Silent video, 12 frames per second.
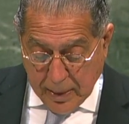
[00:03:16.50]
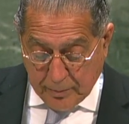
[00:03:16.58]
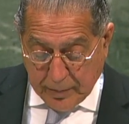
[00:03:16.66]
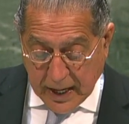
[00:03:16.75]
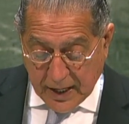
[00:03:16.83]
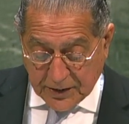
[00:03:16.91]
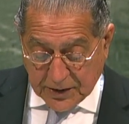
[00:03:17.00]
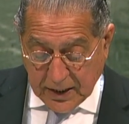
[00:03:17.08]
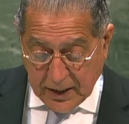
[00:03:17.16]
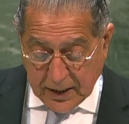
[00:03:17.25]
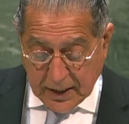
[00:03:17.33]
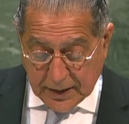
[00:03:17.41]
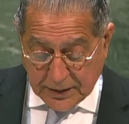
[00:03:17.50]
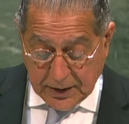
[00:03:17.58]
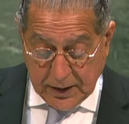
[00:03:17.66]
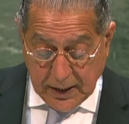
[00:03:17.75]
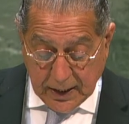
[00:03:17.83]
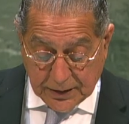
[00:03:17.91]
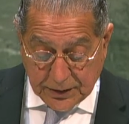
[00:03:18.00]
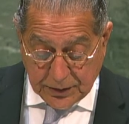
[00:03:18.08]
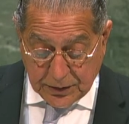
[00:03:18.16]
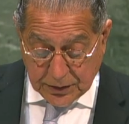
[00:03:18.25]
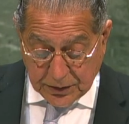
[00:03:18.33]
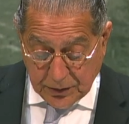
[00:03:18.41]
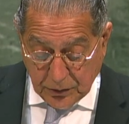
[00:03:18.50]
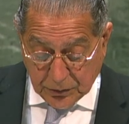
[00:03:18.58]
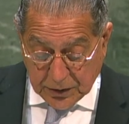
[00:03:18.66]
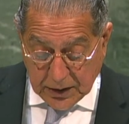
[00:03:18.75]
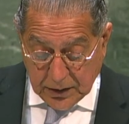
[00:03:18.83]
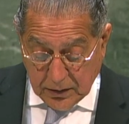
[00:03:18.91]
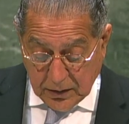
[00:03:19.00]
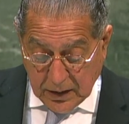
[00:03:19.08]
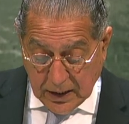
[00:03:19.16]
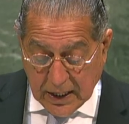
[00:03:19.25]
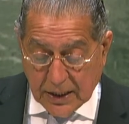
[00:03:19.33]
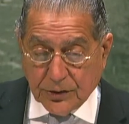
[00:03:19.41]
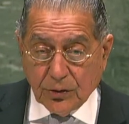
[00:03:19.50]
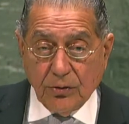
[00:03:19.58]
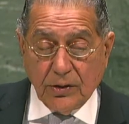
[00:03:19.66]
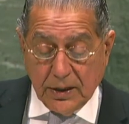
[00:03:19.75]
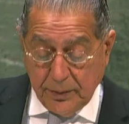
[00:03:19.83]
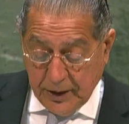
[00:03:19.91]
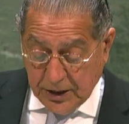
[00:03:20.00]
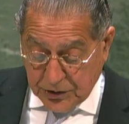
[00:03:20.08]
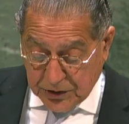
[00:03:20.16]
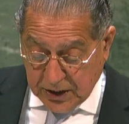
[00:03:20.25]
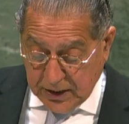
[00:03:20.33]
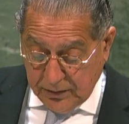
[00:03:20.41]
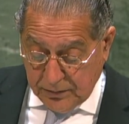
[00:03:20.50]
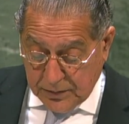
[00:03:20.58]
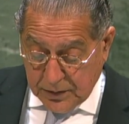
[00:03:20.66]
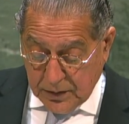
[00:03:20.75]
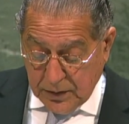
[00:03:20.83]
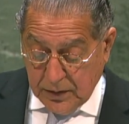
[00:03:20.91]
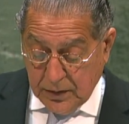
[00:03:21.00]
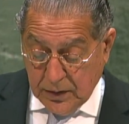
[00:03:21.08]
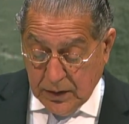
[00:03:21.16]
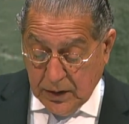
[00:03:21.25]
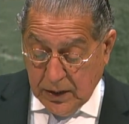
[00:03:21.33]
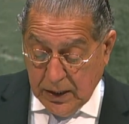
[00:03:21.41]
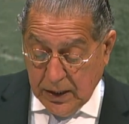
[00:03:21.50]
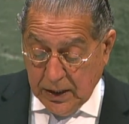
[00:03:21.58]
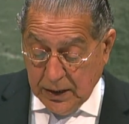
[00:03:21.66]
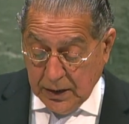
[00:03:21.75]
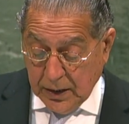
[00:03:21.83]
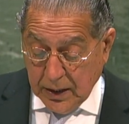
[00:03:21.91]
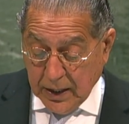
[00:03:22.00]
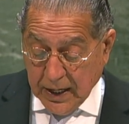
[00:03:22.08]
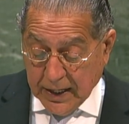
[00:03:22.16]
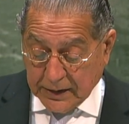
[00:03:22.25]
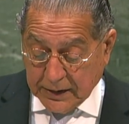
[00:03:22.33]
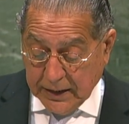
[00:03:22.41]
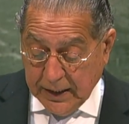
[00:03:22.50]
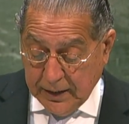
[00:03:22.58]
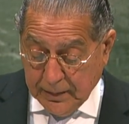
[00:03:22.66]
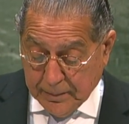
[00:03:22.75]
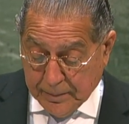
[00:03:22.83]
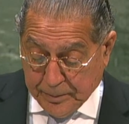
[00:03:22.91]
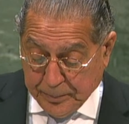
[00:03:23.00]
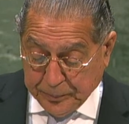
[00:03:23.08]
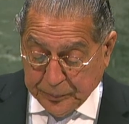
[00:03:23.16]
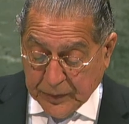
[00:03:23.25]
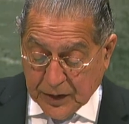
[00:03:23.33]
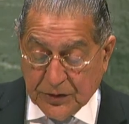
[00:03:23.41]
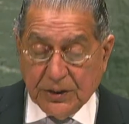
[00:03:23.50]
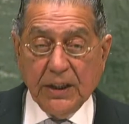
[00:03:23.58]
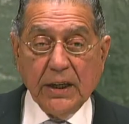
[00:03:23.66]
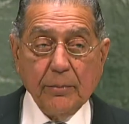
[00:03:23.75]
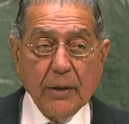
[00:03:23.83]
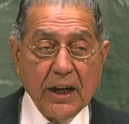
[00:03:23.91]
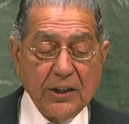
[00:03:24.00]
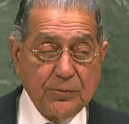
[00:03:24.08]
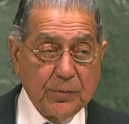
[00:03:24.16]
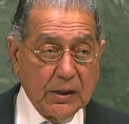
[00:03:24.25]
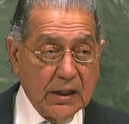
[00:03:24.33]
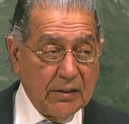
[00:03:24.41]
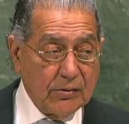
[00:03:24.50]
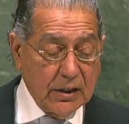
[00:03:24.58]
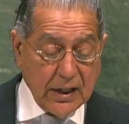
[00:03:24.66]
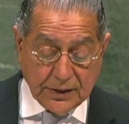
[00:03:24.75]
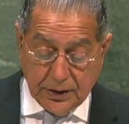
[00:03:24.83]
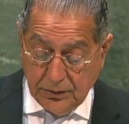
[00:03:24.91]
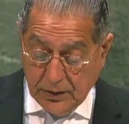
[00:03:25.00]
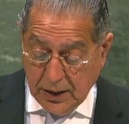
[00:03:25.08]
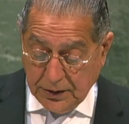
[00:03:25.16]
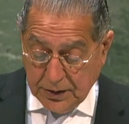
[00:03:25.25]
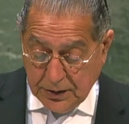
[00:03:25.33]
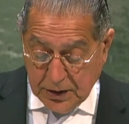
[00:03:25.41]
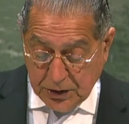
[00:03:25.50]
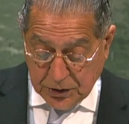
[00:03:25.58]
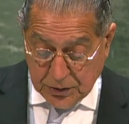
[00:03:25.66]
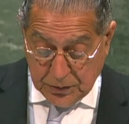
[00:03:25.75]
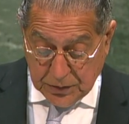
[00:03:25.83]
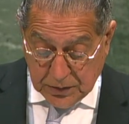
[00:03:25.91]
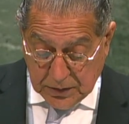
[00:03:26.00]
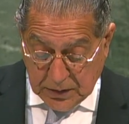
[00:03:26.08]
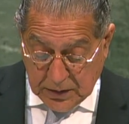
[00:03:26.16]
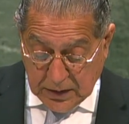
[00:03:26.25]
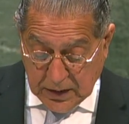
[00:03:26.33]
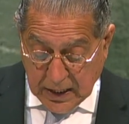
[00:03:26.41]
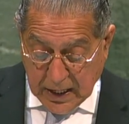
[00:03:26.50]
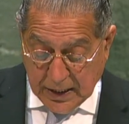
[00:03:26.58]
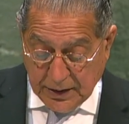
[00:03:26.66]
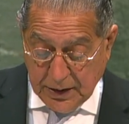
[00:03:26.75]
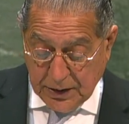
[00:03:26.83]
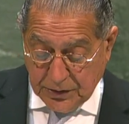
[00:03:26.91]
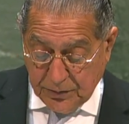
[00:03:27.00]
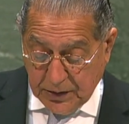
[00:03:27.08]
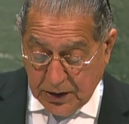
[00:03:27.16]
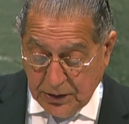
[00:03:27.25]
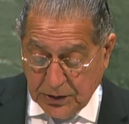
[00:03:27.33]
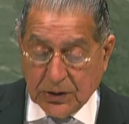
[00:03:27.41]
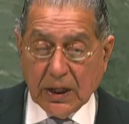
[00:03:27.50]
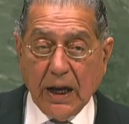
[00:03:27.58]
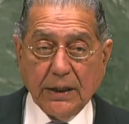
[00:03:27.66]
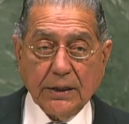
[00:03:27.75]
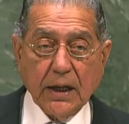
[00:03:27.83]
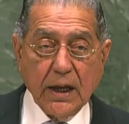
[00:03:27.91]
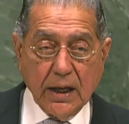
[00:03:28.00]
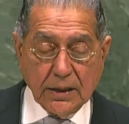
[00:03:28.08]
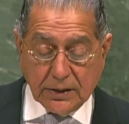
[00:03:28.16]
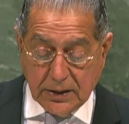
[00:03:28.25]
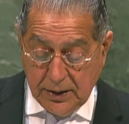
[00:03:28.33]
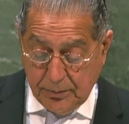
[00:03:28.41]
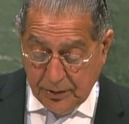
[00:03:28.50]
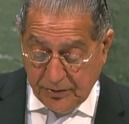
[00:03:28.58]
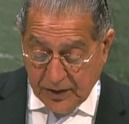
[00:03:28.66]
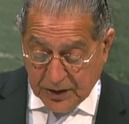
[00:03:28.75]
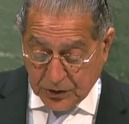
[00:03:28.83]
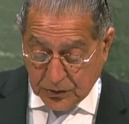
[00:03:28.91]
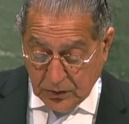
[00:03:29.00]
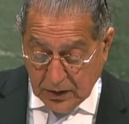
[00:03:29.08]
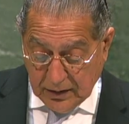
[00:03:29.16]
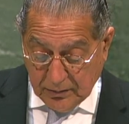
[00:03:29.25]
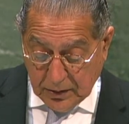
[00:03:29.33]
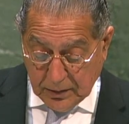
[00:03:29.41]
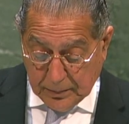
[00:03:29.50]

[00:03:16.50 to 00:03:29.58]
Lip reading: Parity, as he has just noted, has already been achieved at the senior management level at the United Nations and is within sight at the professional level.